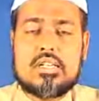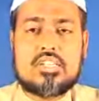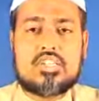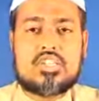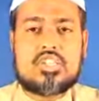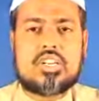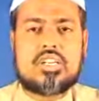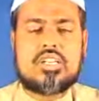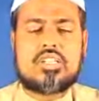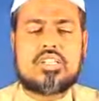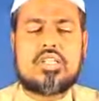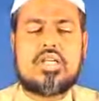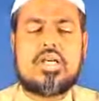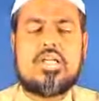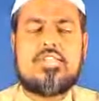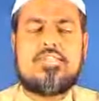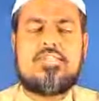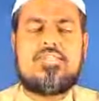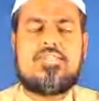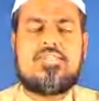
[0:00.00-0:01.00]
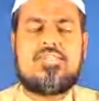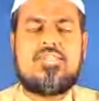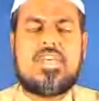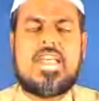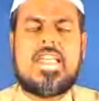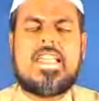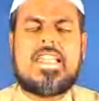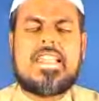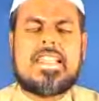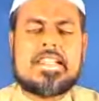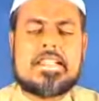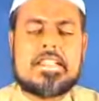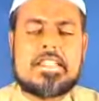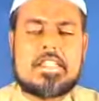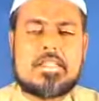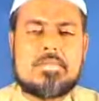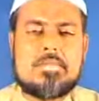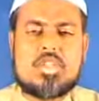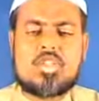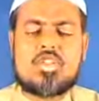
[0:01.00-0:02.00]
shaitan
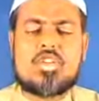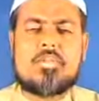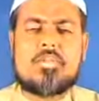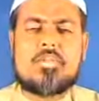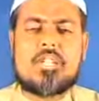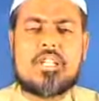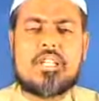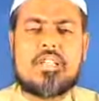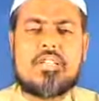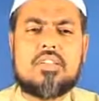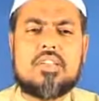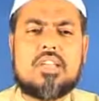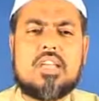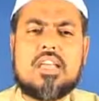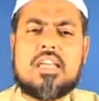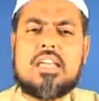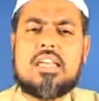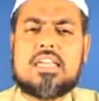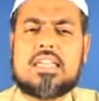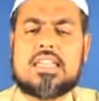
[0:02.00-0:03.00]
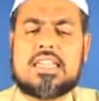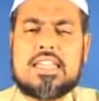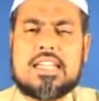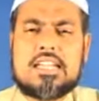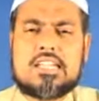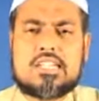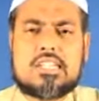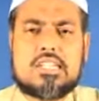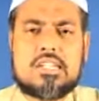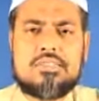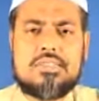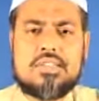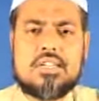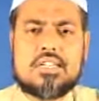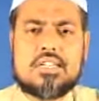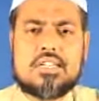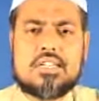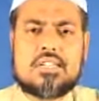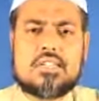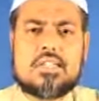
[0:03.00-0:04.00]
fails miserably. He gets
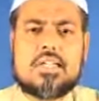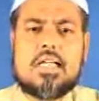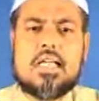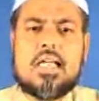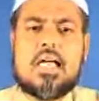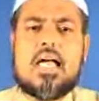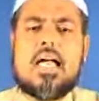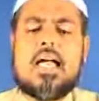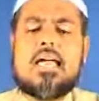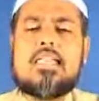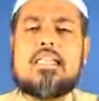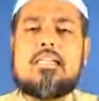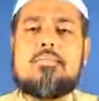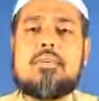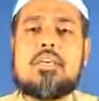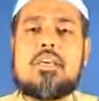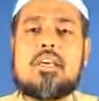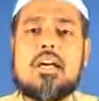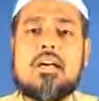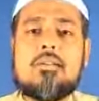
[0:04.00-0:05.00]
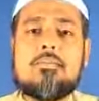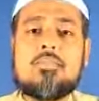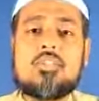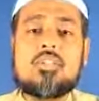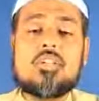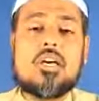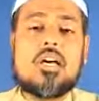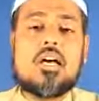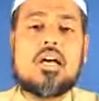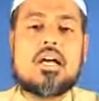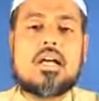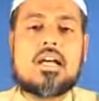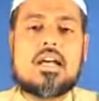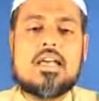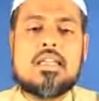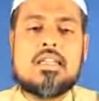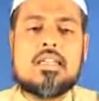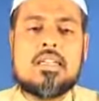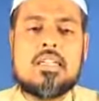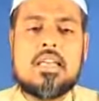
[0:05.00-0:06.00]
defeated and he becomes
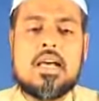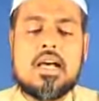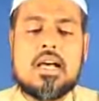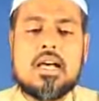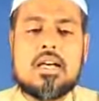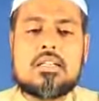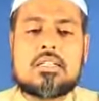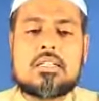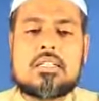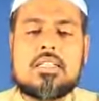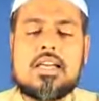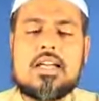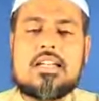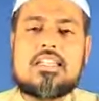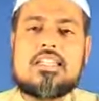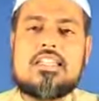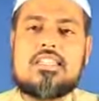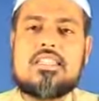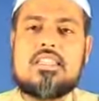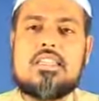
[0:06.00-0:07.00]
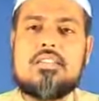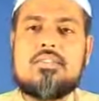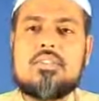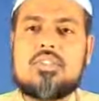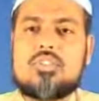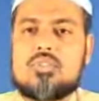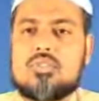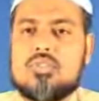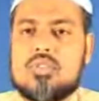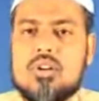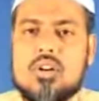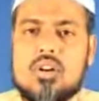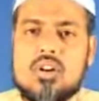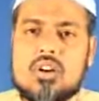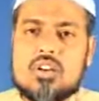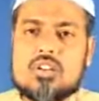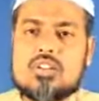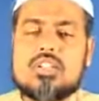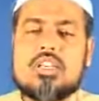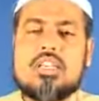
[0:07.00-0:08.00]
khannas. That is, he
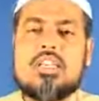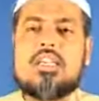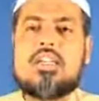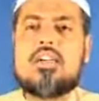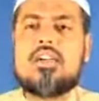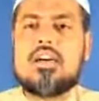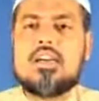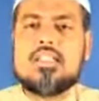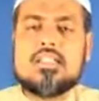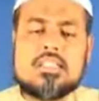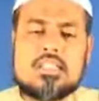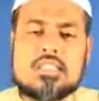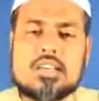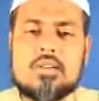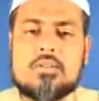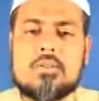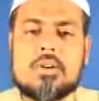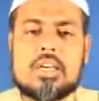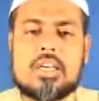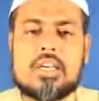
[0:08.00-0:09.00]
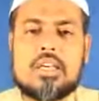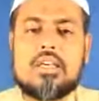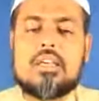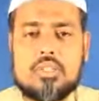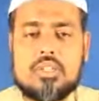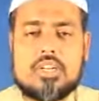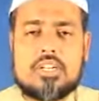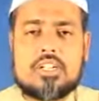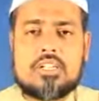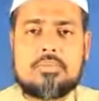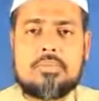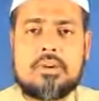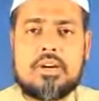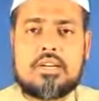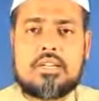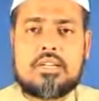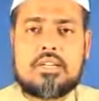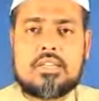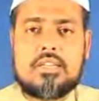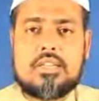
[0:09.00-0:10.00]
withdraws, he runs away. Let us
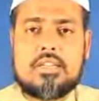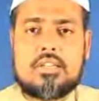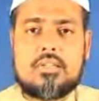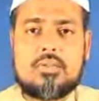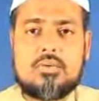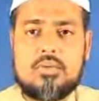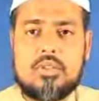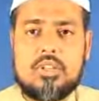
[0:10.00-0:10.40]
practice this